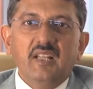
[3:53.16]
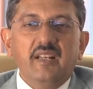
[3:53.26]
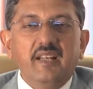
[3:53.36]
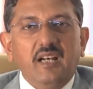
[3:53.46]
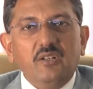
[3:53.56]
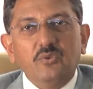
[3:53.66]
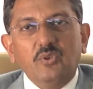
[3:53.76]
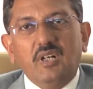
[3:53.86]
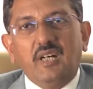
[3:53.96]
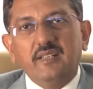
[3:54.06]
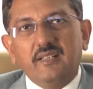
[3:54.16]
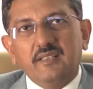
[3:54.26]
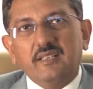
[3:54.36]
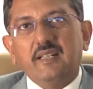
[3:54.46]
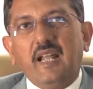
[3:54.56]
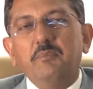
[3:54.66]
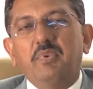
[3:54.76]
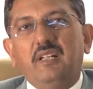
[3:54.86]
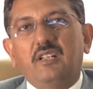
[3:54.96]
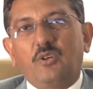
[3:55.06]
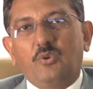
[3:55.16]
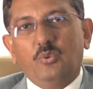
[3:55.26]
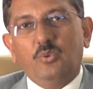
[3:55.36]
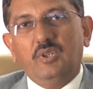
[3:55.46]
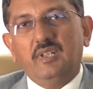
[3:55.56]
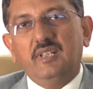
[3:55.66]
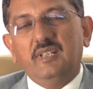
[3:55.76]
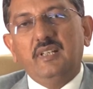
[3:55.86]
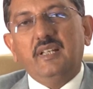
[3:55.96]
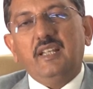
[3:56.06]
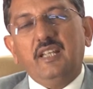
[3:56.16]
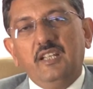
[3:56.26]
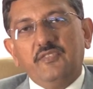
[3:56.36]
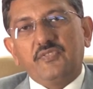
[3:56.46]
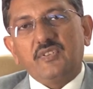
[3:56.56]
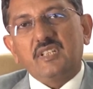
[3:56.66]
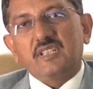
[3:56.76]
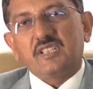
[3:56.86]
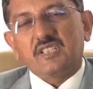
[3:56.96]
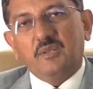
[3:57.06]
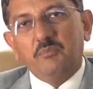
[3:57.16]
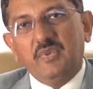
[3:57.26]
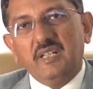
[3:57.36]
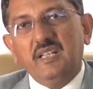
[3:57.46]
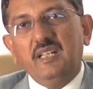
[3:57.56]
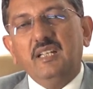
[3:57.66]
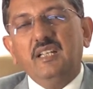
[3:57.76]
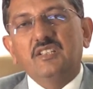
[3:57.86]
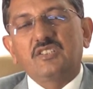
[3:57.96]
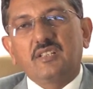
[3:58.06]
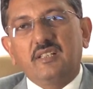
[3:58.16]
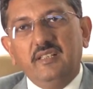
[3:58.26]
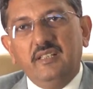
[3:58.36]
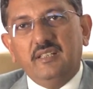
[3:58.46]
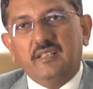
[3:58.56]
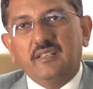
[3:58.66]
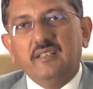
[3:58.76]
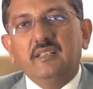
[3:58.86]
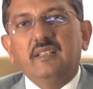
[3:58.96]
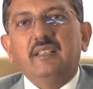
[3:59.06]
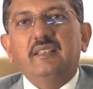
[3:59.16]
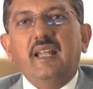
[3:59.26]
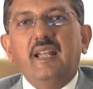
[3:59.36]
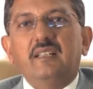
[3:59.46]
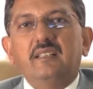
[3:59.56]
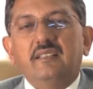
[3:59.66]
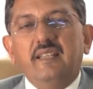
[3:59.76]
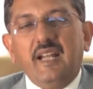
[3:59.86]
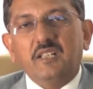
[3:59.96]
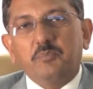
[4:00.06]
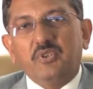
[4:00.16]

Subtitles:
Now, under the tiebreaker rule, if somebody is clear that that